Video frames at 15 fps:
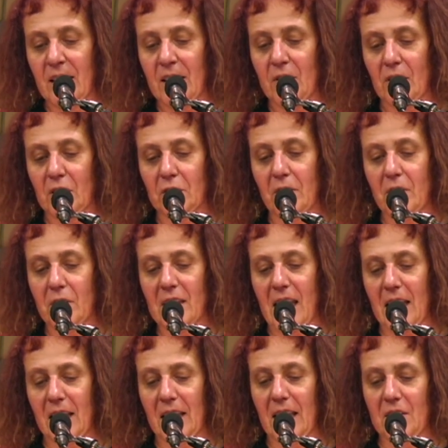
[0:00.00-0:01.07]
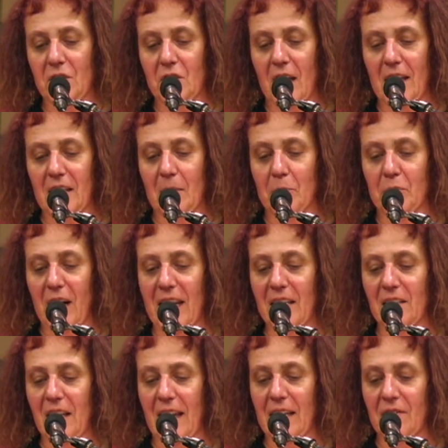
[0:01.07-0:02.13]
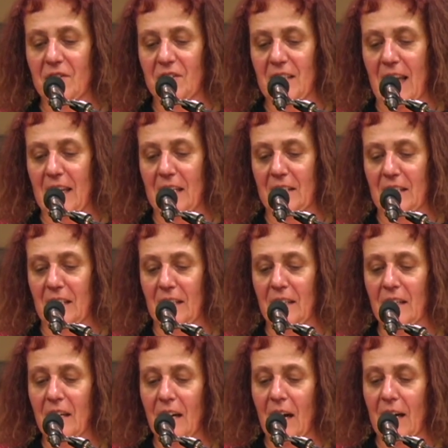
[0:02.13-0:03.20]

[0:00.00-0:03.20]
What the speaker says: Your truth-telling has shined a bright light of sanity